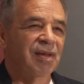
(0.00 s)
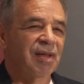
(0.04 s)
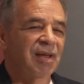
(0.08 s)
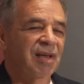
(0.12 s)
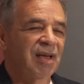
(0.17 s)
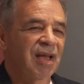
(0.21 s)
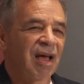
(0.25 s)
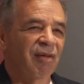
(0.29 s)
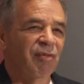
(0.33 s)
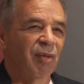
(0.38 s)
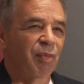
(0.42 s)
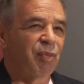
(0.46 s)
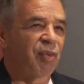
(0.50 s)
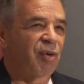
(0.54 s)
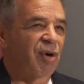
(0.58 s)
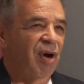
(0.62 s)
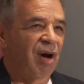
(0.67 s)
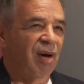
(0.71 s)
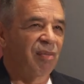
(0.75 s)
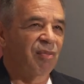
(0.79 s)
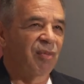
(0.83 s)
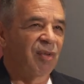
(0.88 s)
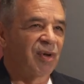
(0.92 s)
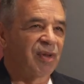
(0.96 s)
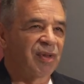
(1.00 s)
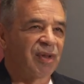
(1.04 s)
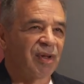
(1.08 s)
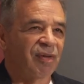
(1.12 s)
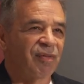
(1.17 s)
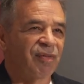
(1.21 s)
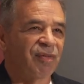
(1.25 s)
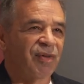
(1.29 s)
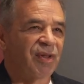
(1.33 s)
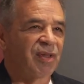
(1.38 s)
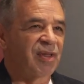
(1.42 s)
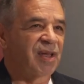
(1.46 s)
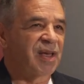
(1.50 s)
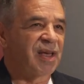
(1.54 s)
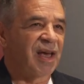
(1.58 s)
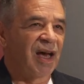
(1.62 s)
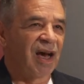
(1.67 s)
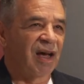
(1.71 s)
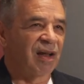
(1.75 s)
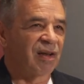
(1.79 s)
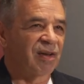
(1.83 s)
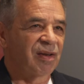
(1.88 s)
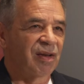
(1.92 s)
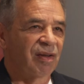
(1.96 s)
didn't have a problem with the
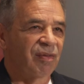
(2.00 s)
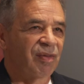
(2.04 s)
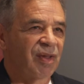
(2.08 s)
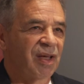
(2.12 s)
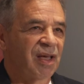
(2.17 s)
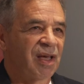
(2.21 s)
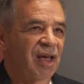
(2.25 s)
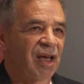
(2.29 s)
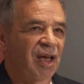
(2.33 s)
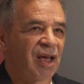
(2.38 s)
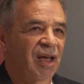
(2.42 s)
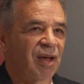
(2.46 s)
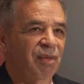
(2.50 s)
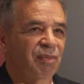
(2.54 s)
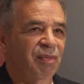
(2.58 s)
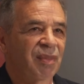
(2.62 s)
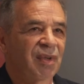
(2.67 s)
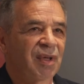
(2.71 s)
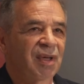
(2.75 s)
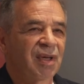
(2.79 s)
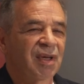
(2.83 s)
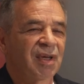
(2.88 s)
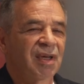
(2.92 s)
physicality of the game,